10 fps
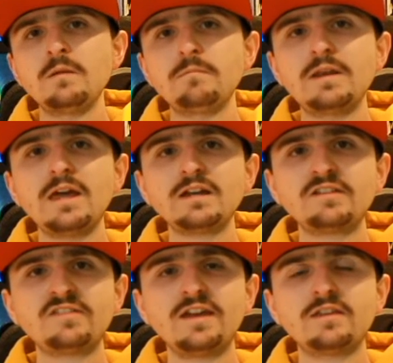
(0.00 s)
But like I
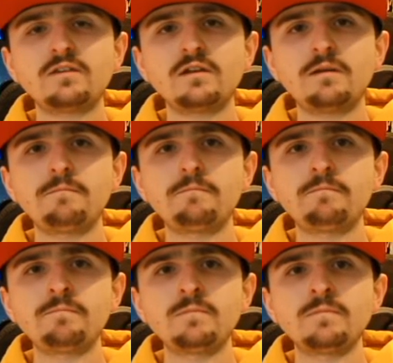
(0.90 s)
said um,
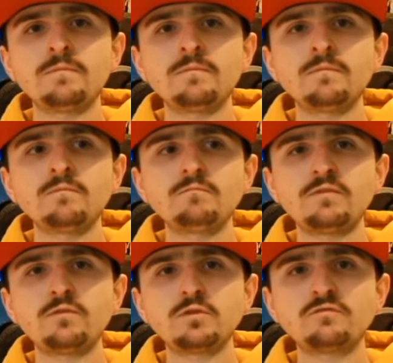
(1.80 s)

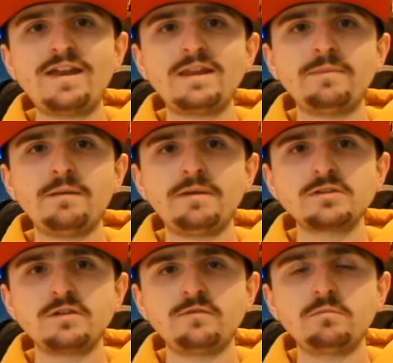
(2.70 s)
before the rant about
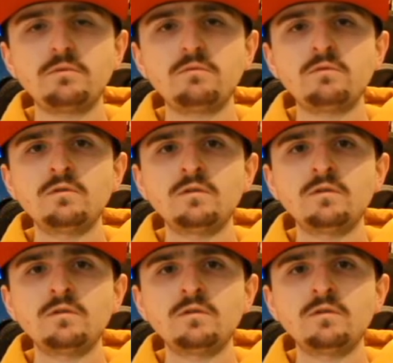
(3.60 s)
Powerchair football,